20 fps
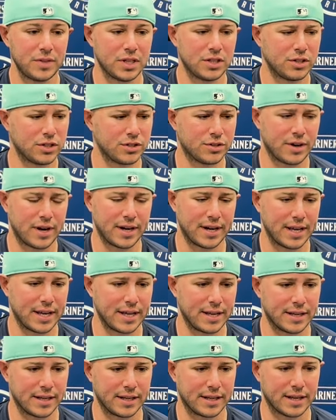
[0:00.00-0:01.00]
just trying to
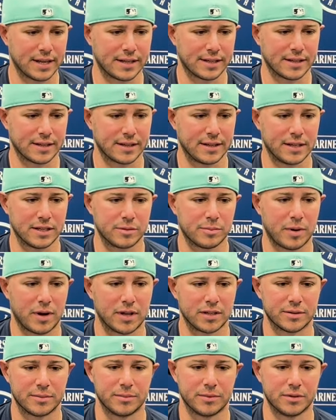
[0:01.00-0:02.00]
get as clean as
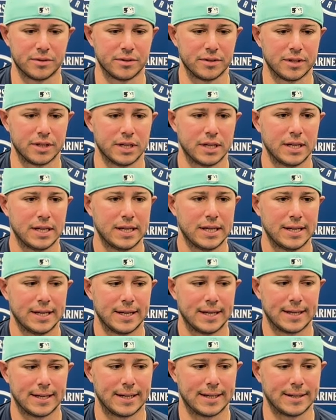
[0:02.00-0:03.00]
possible, and
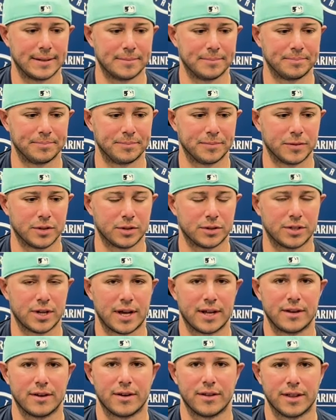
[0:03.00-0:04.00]
you know,
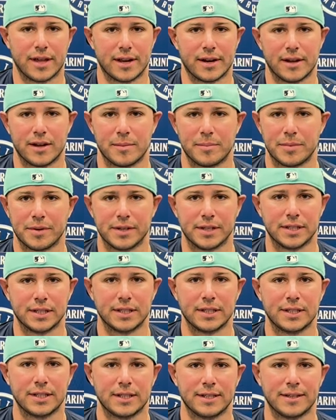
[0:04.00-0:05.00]
tighten all that up. And,
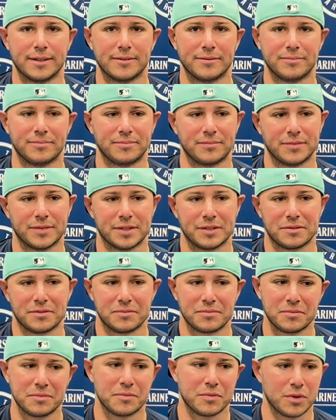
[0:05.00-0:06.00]
you know,
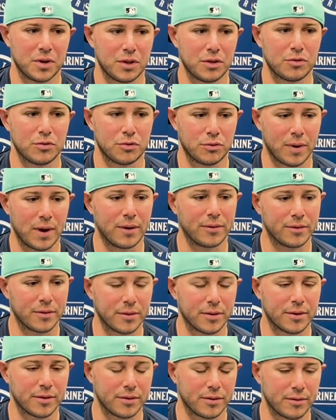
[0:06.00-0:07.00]
throughout
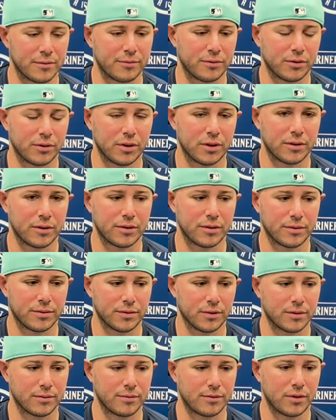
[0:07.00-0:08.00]
the fall
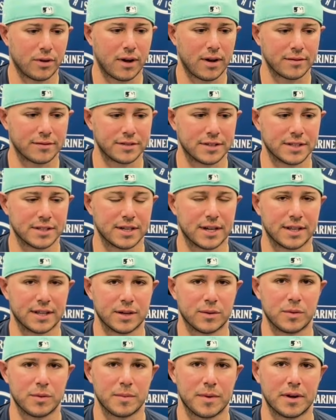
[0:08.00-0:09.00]
off season, I
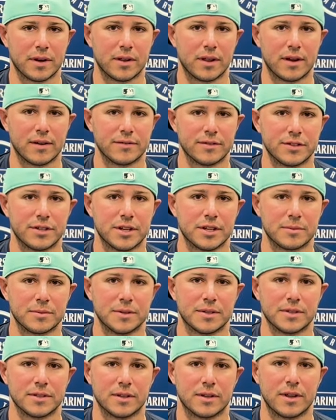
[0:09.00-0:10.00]
think we made a lot of
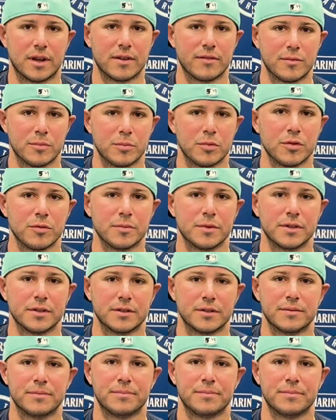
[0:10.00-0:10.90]
adjustments and a lot of improvements.